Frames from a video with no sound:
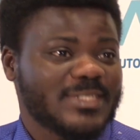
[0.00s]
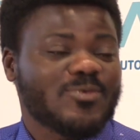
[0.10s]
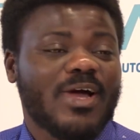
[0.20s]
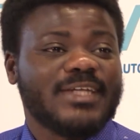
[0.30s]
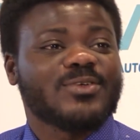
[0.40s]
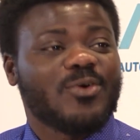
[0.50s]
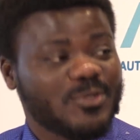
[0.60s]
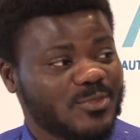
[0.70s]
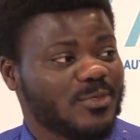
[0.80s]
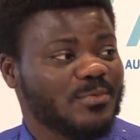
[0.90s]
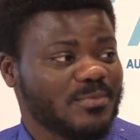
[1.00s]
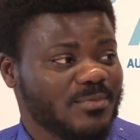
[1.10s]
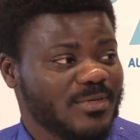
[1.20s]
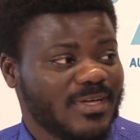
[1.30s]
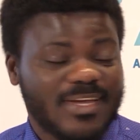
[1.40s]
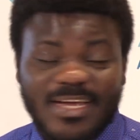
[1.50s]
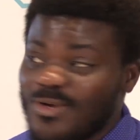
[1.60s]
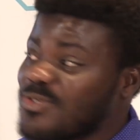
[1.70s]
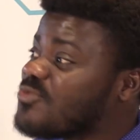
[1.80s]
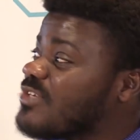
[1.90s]
It's quite awesome. It
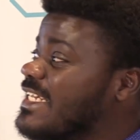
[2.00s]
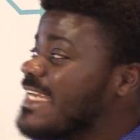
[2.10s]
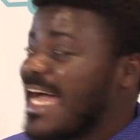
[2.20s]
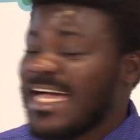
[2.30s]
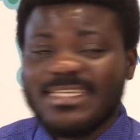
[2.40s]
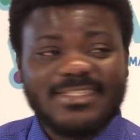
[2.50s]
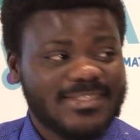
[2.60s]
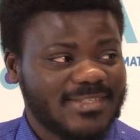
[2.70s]
looks really nice.